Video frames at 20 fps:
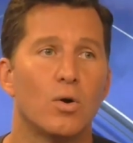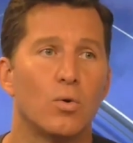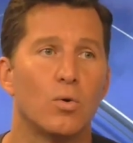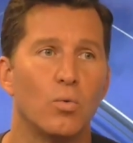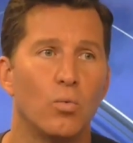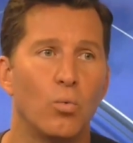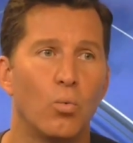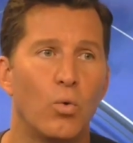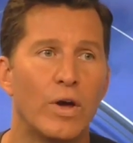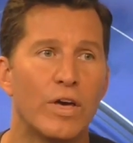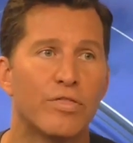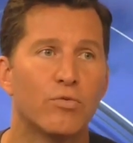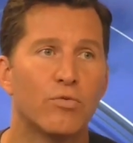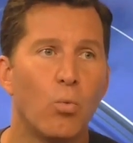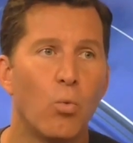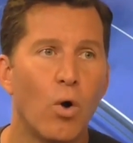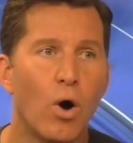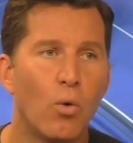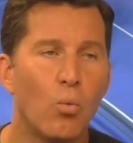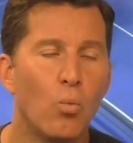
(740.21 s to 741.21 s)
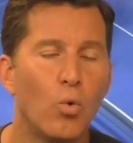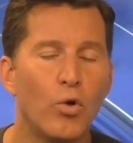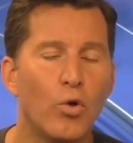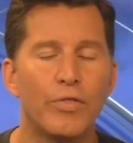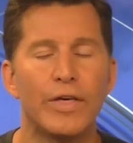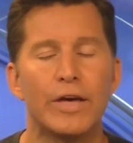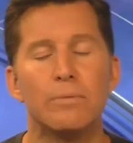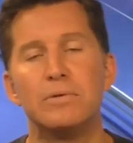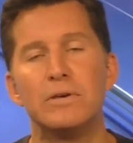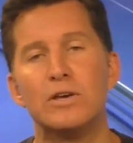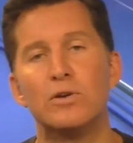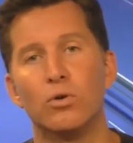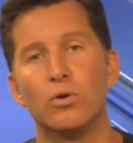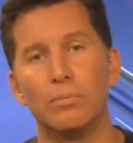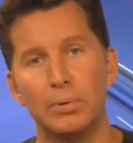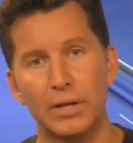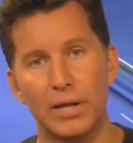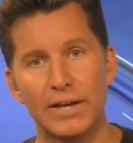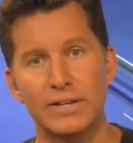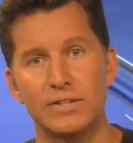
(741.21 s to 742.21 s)
With what will they be
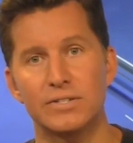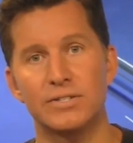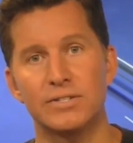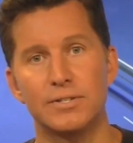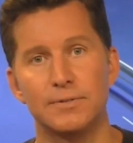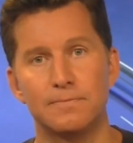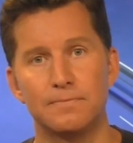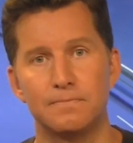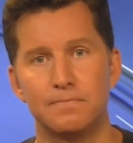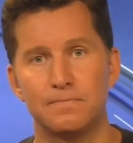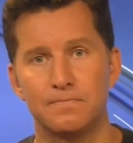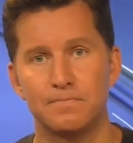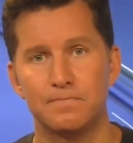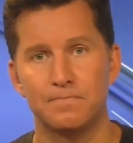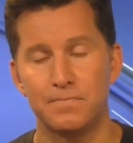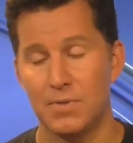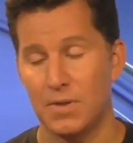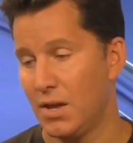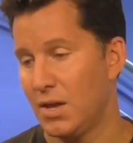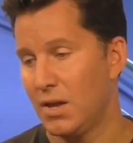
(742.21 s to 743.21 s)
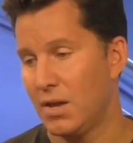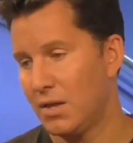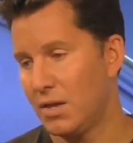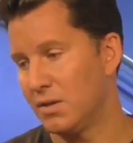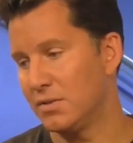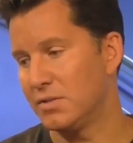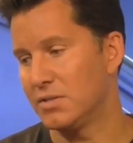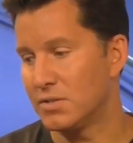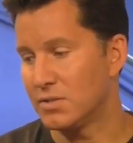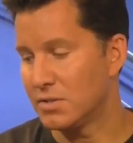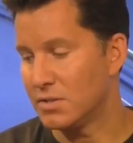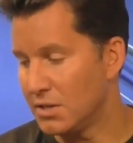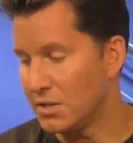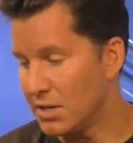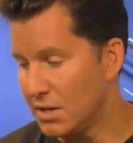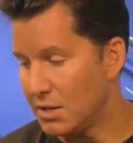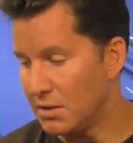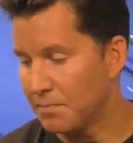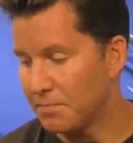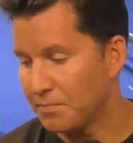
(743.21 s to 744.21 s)
replaced? This is
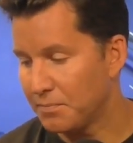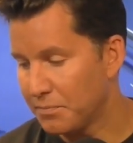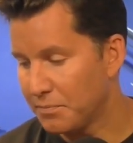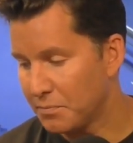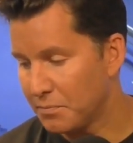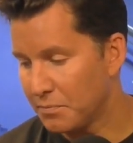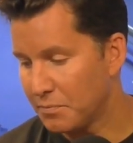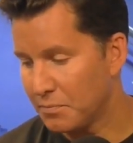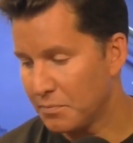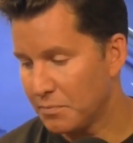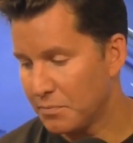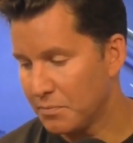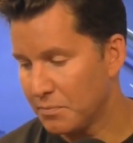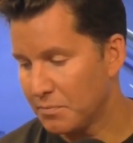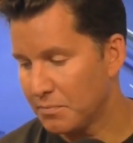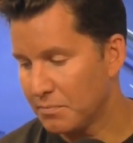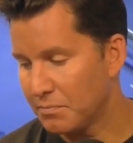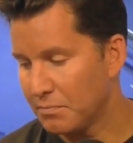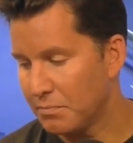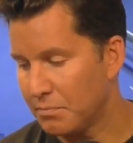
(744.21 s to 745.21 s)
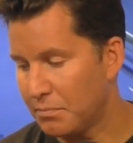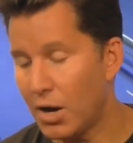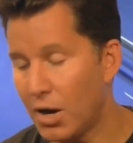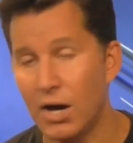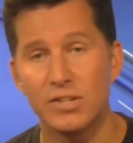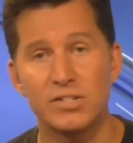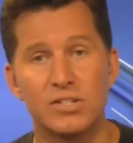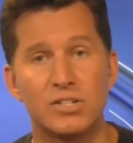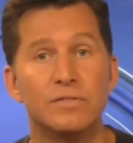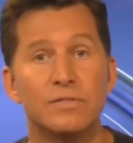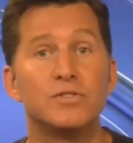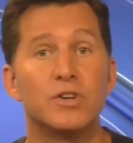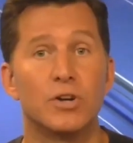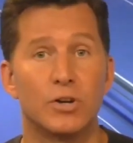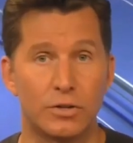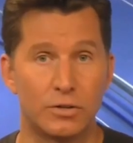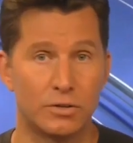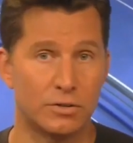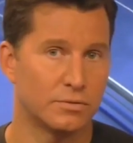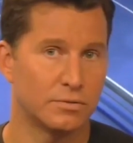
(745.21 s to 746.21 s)
the positive
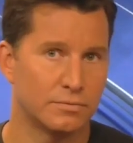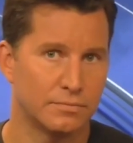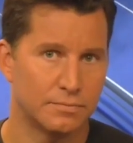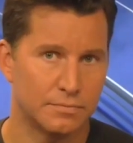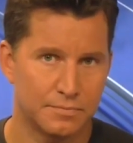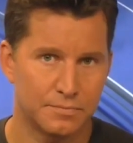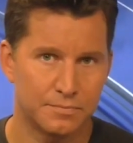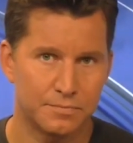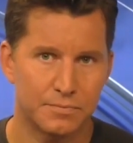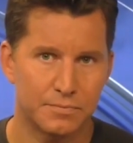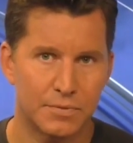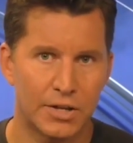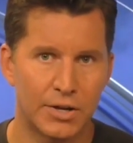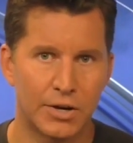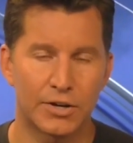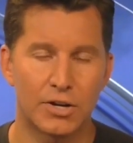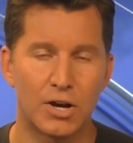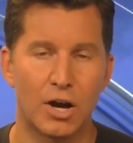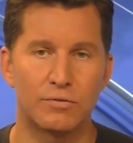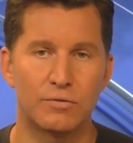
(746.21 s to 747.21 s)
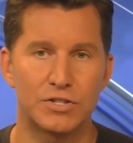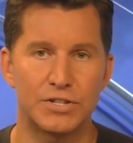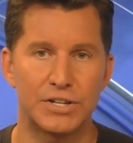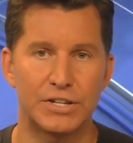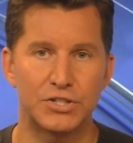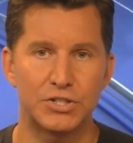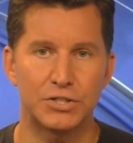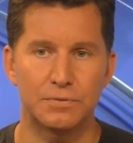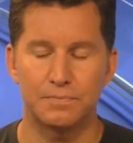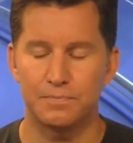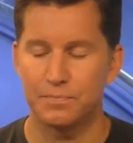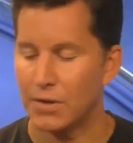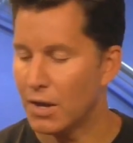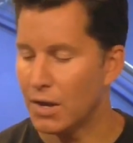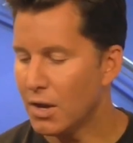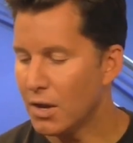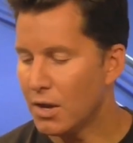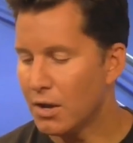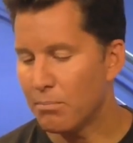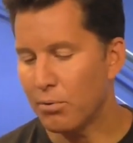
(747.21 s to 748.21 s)
turn in our conversation.
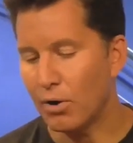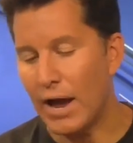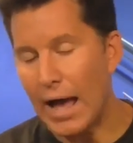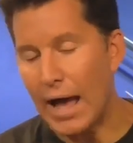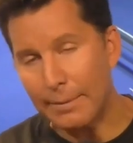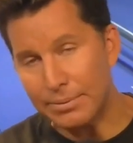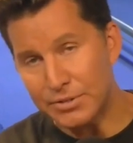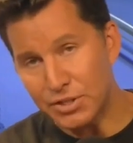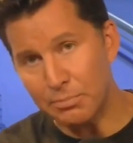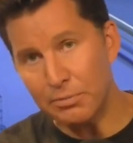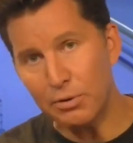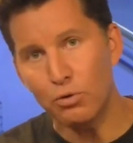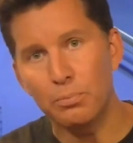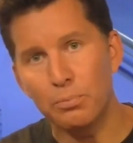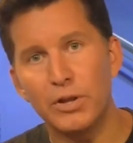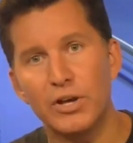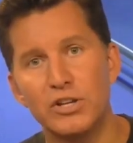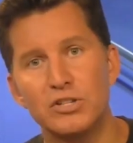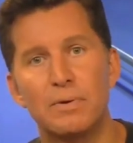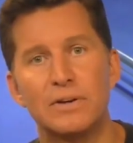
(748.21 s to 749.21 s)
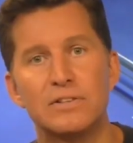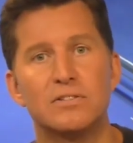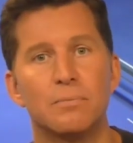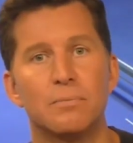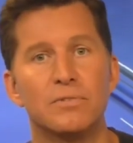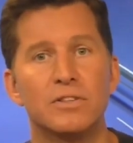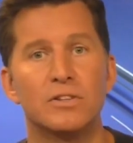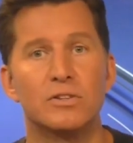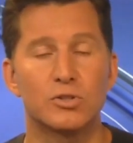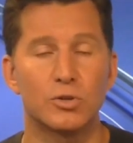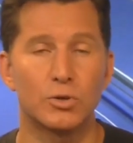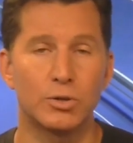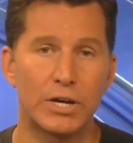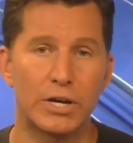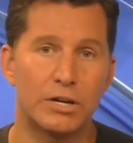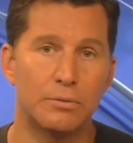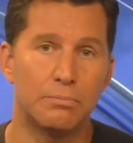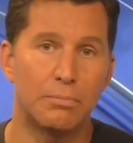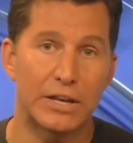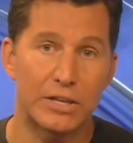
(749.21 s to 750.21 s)
Perhaps they'll be replaced by something that's
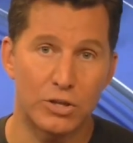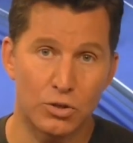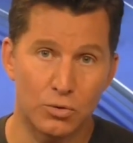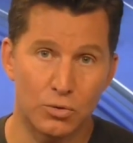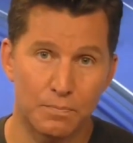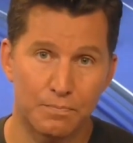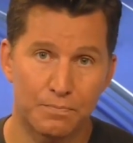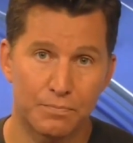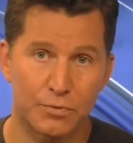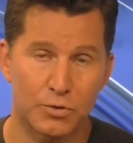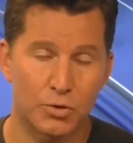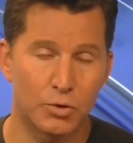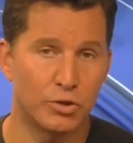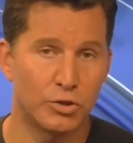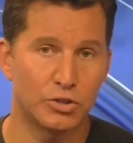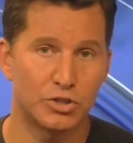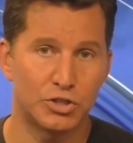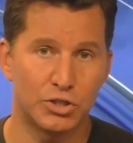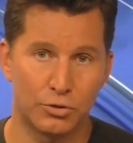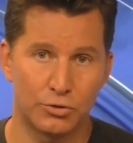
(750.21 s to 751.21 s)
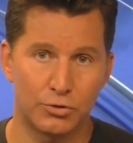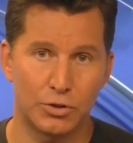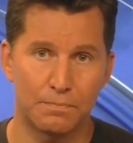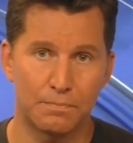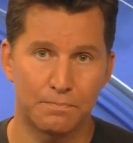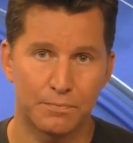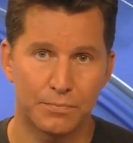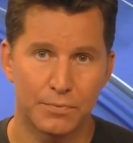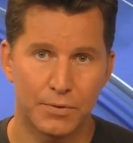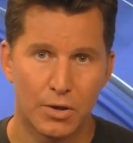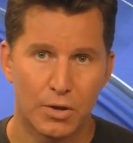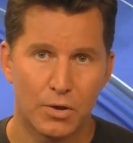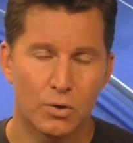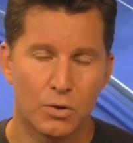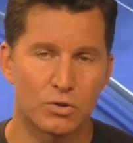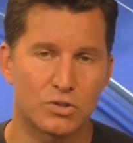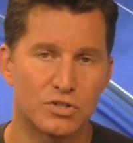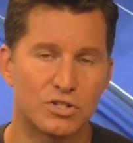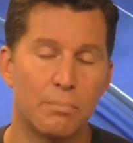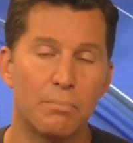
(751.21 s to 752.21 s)
created by you or your children
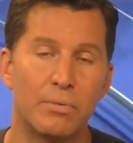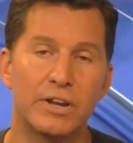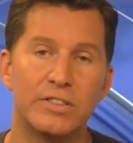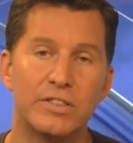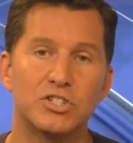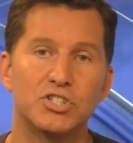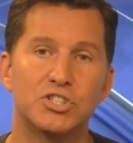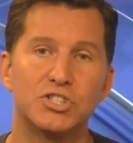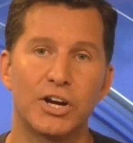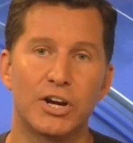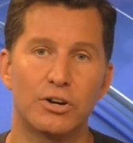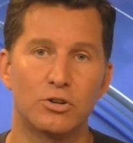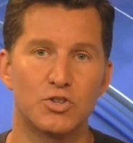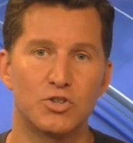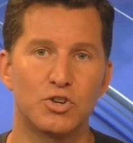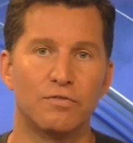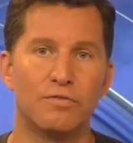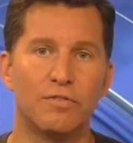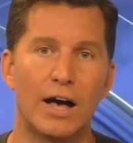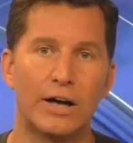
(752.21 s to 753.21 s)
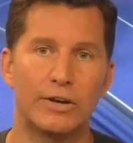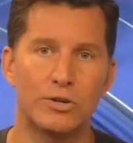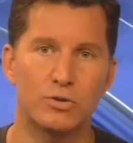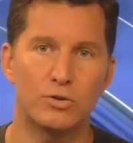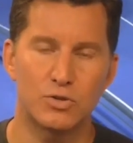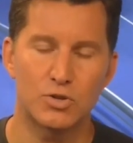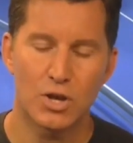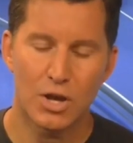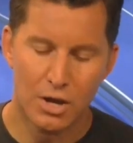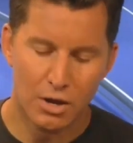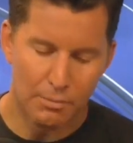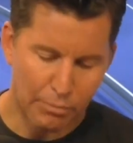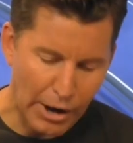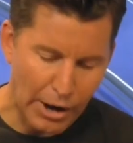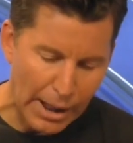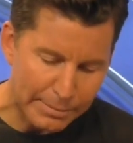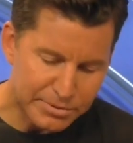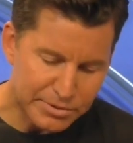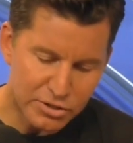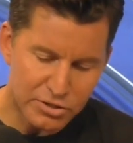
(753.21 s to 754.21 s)
or somebody that shares your values.
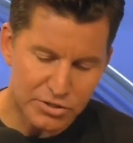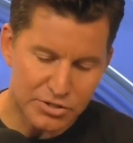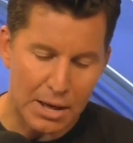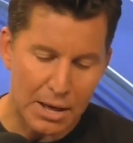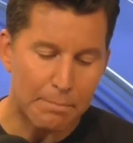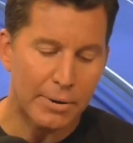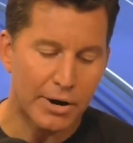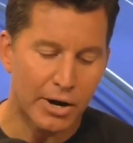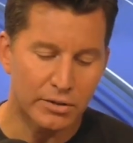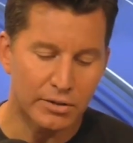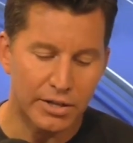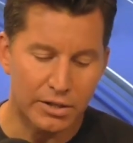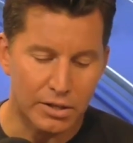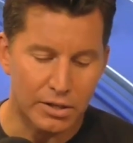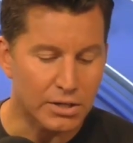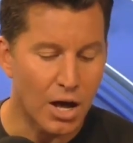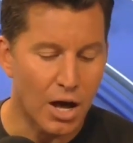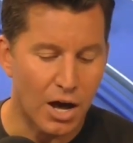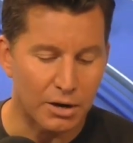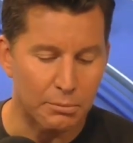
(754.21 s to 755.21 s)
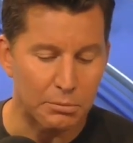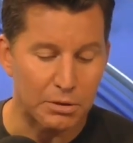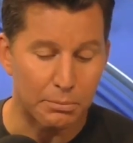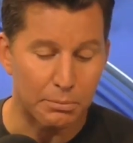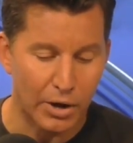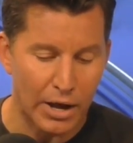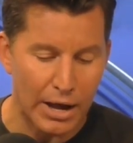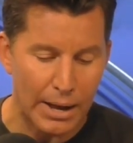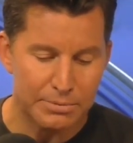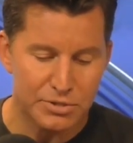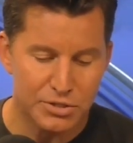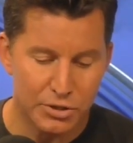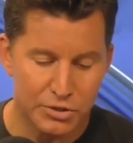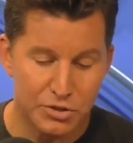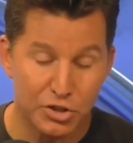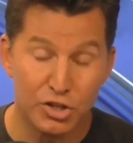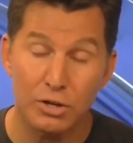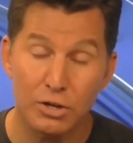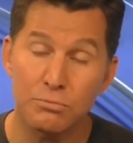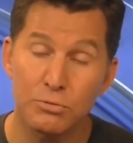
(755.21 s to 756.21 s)
Perhaps there's that parallel economy. Perhaps there's
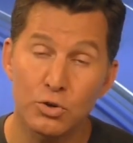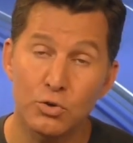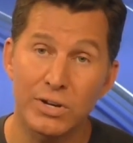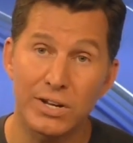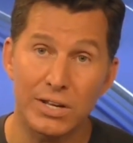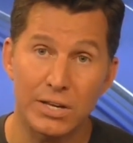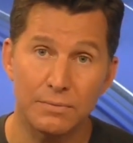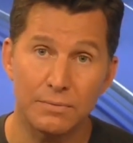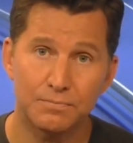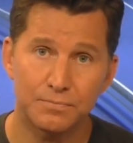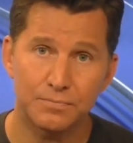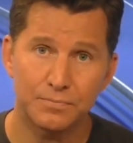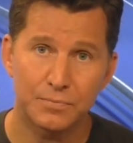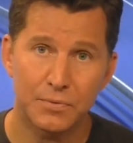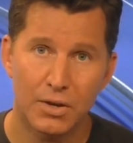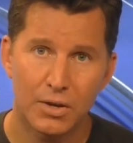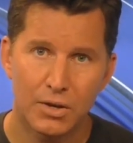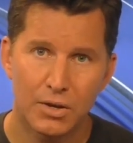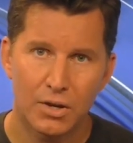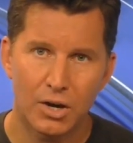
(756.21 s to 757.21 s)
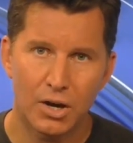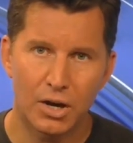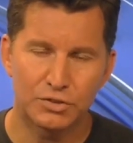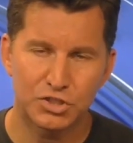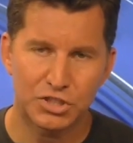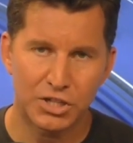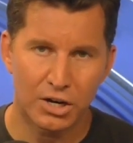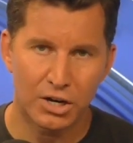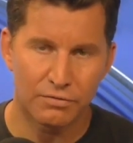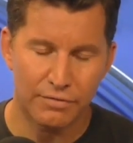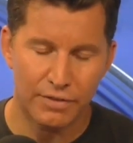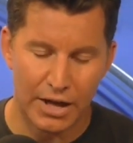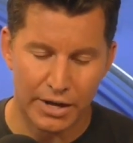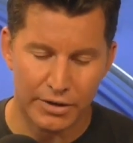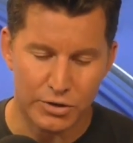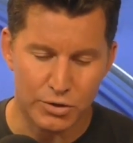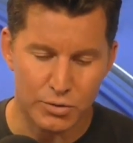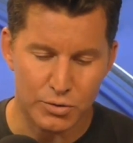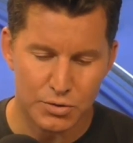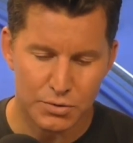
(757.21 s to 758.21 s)
a community of shared
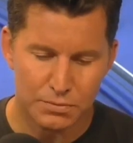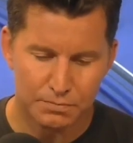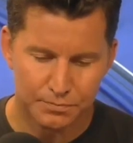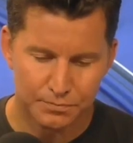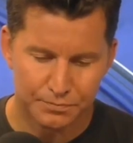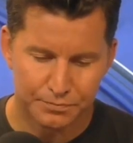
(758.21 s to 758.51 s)
values.